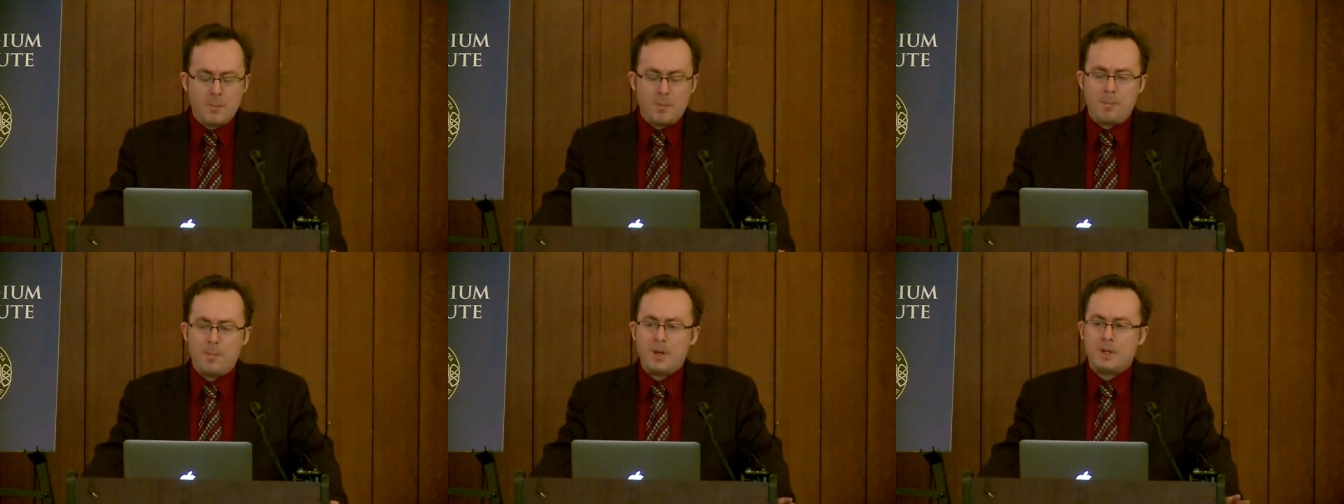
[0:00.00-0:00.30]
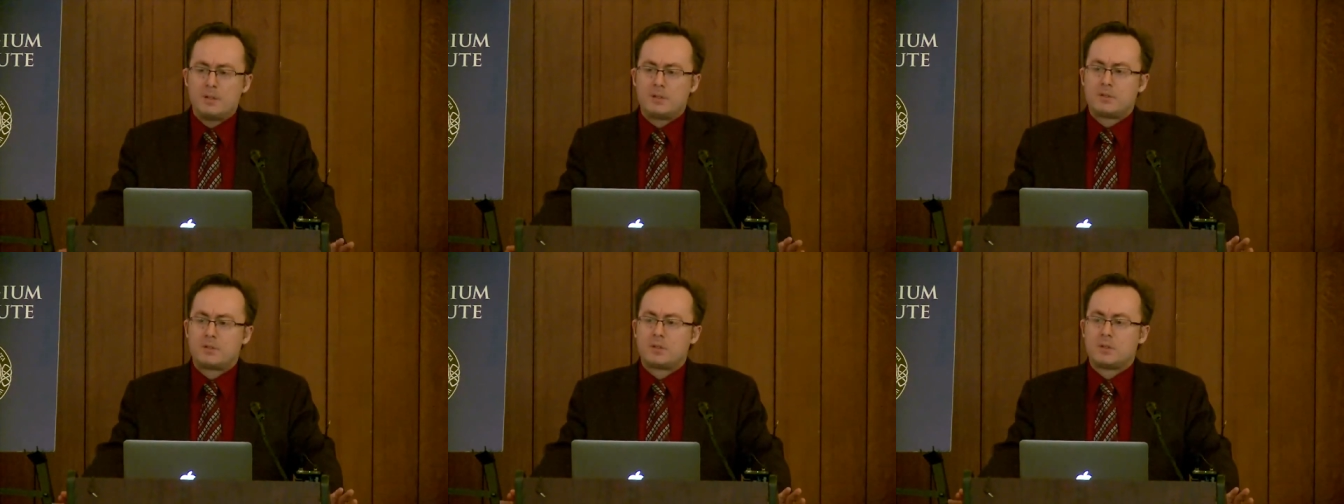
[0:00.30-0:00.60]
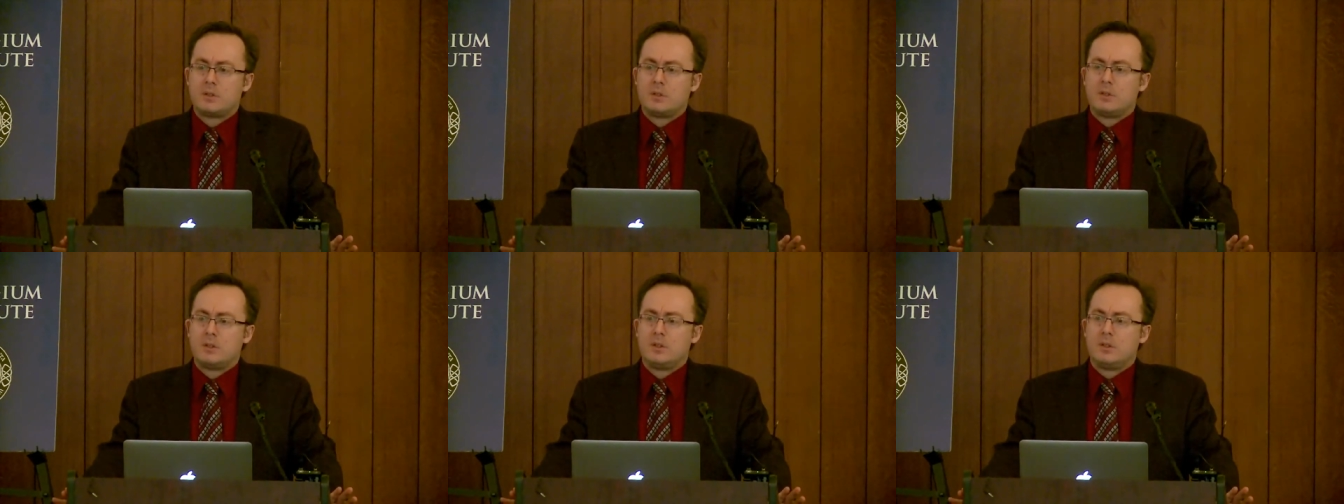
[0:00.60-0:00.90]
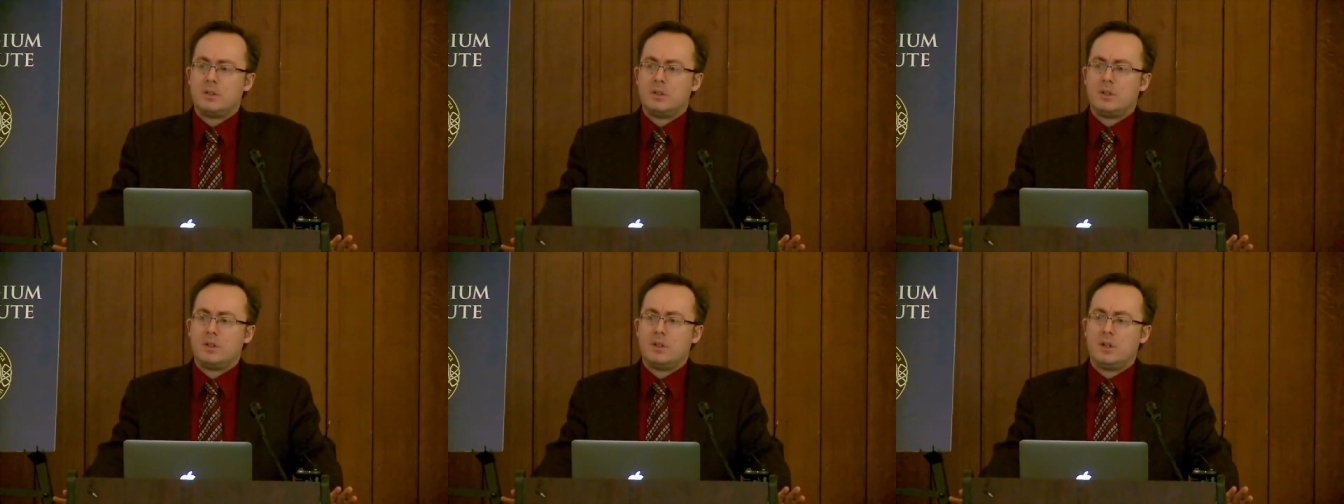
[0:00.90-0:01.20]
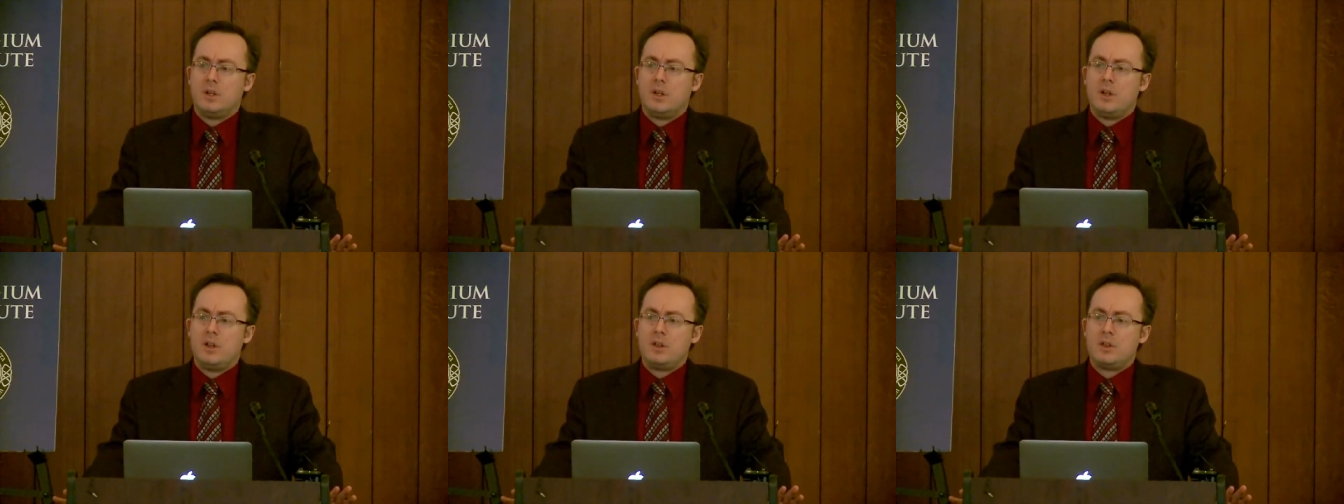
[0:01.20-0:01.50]
But
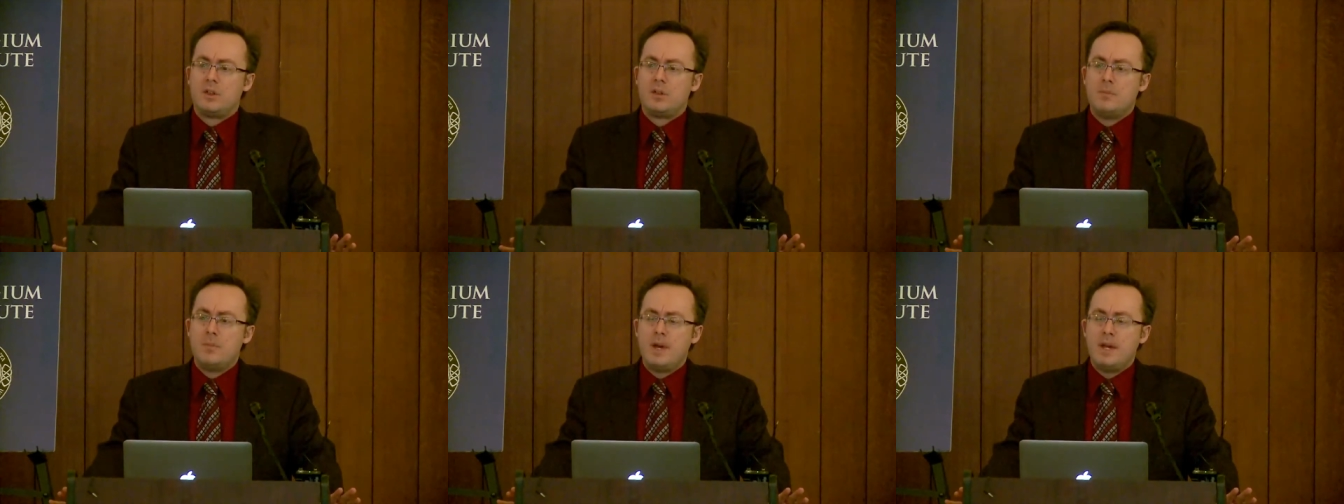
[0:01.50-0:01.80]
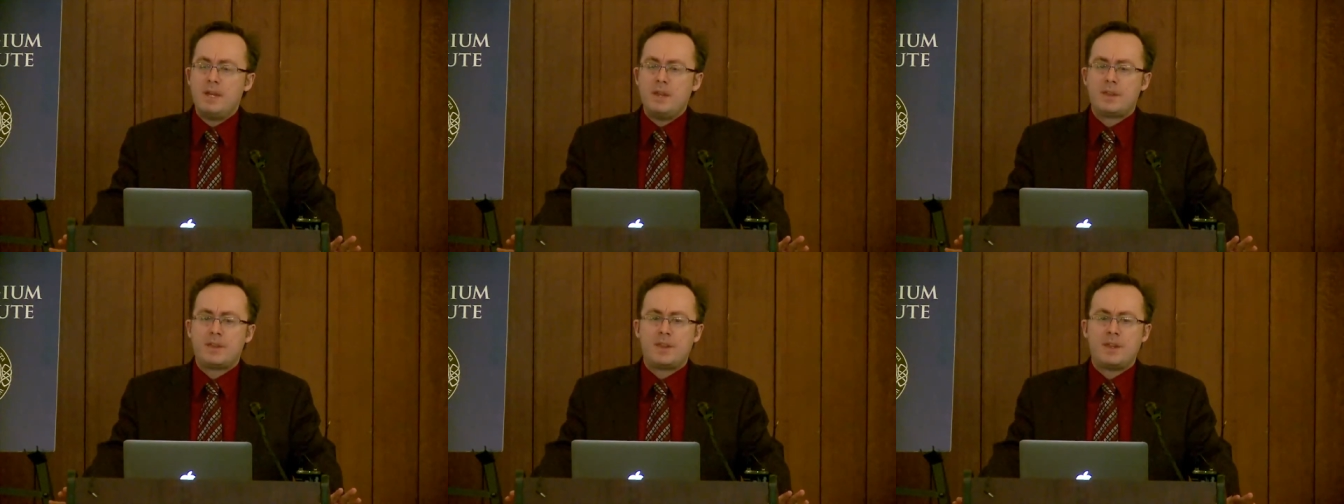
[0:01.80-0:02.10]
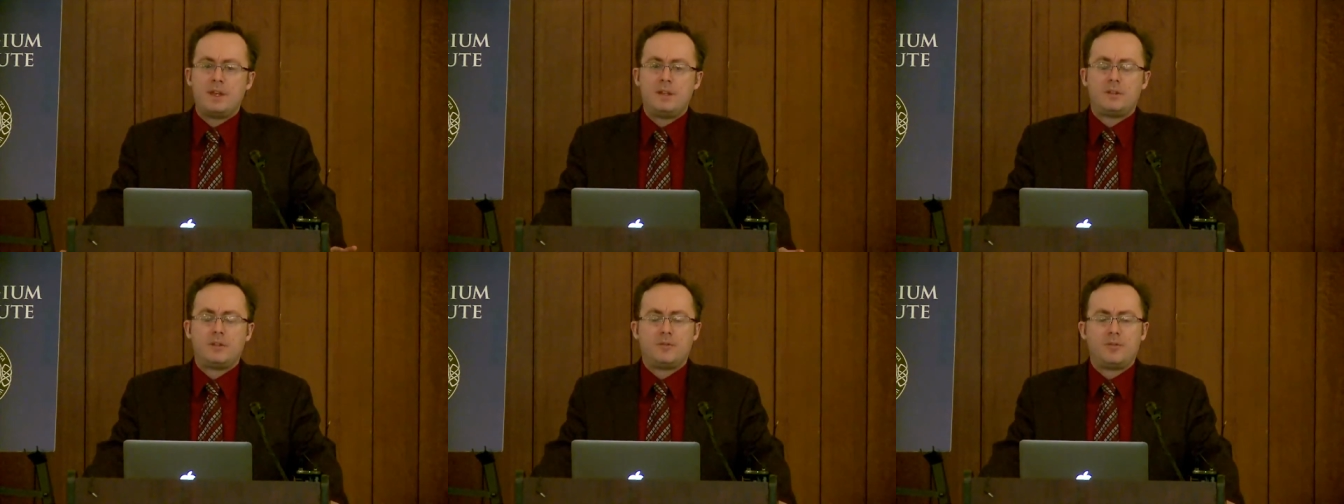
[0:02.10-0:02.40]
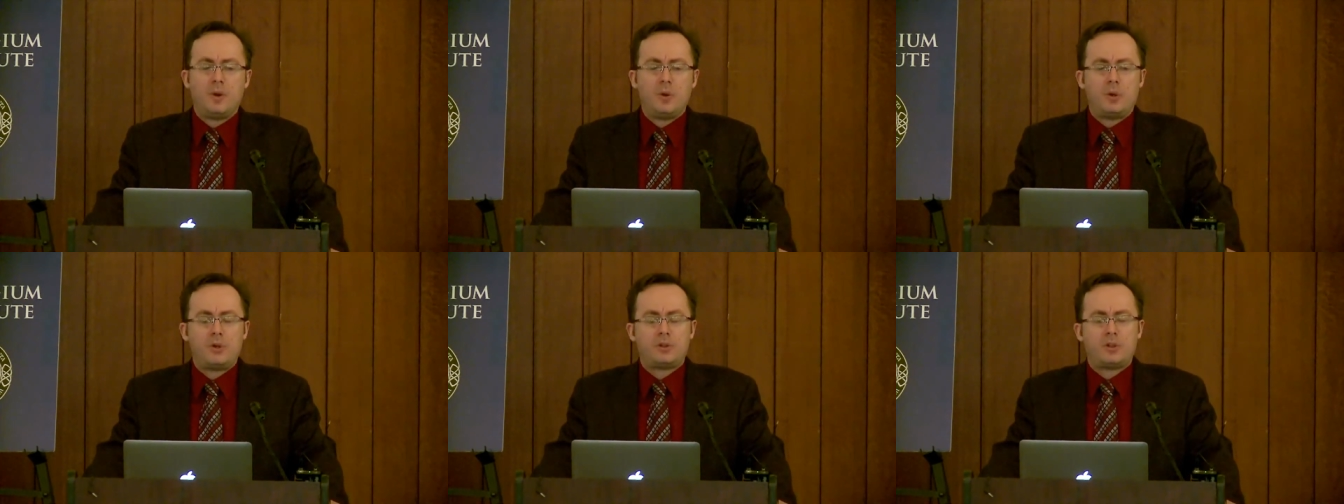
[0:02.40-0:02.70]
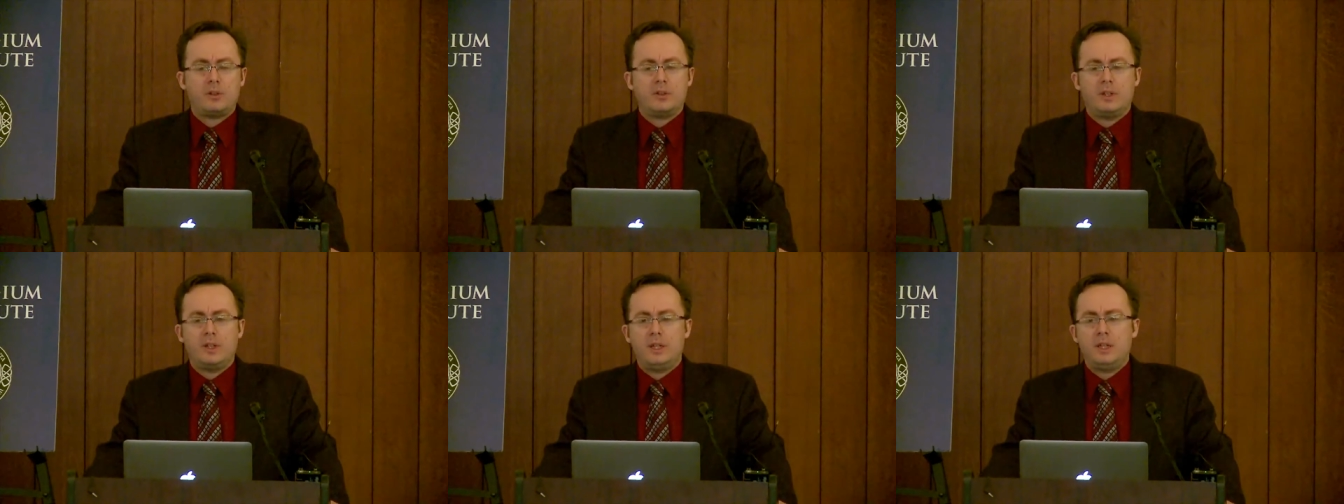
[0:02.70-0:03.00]
the main thing to focus
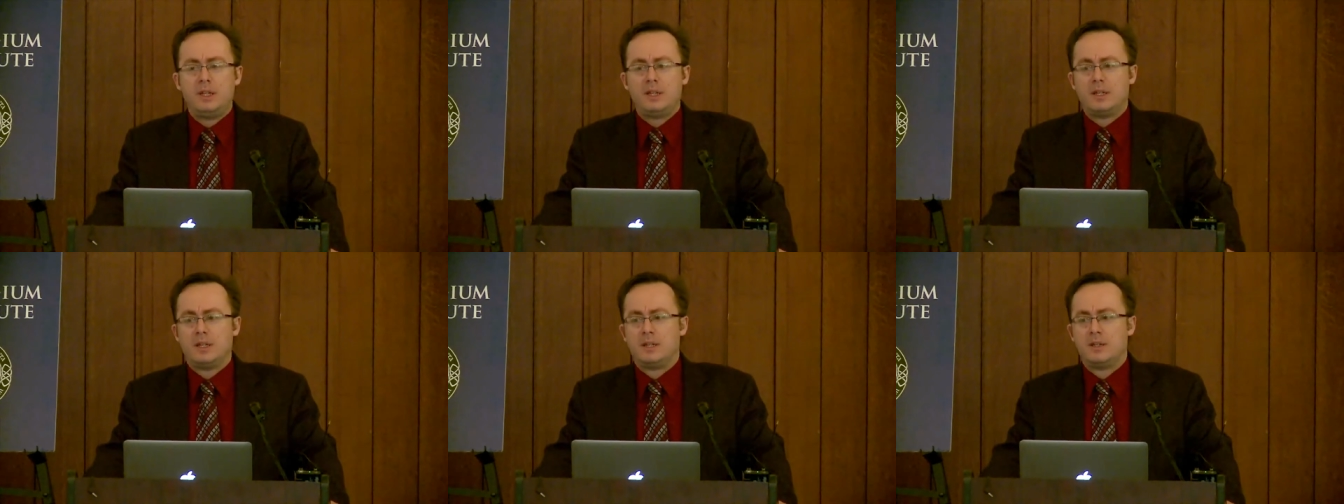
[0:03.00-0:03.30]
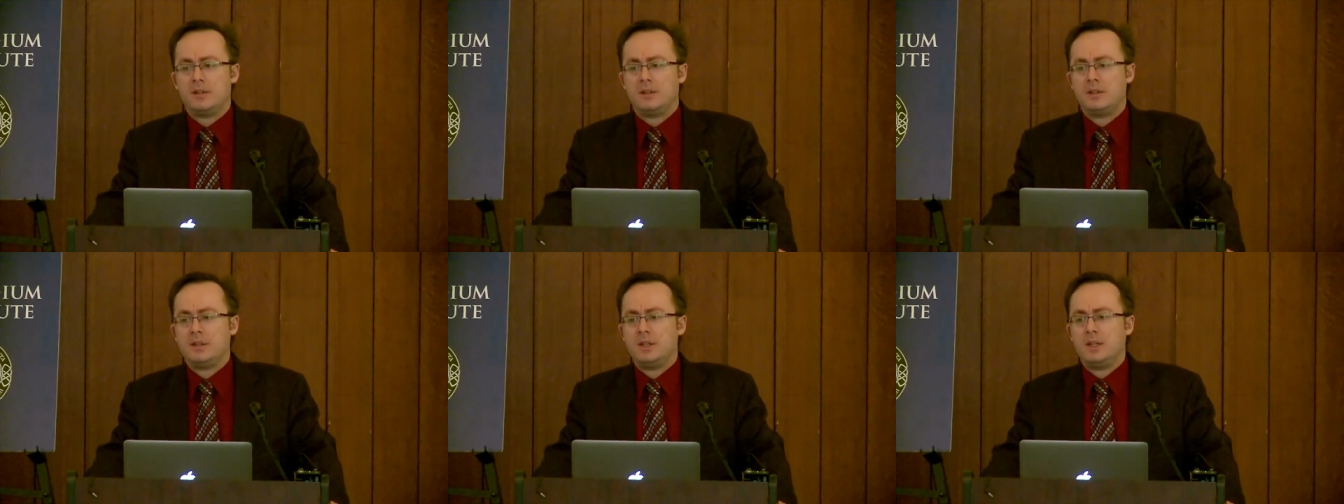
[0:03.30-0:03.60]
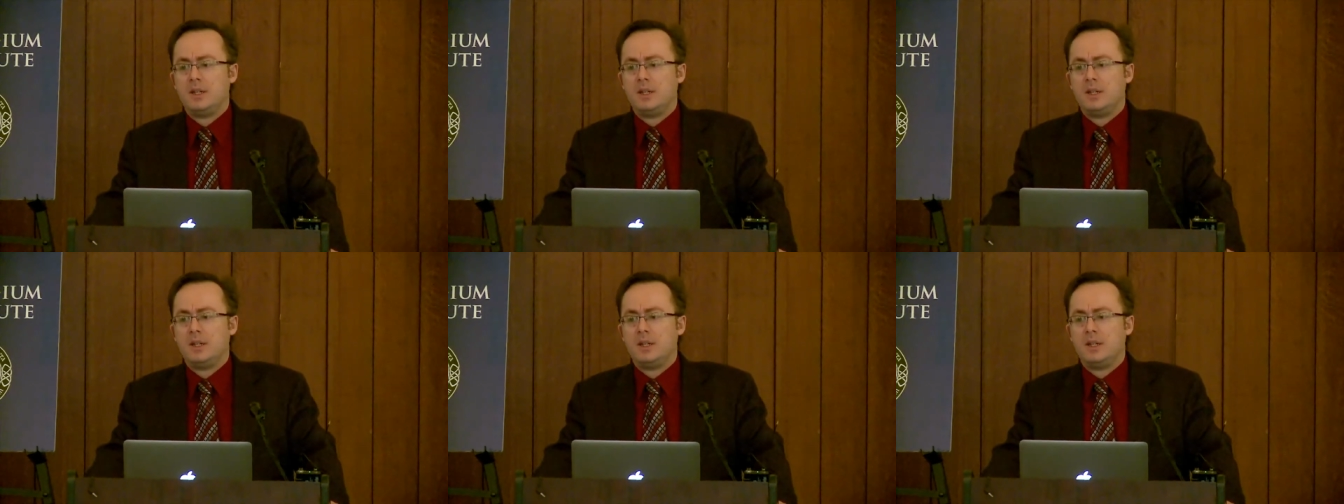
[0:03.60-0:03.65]
on here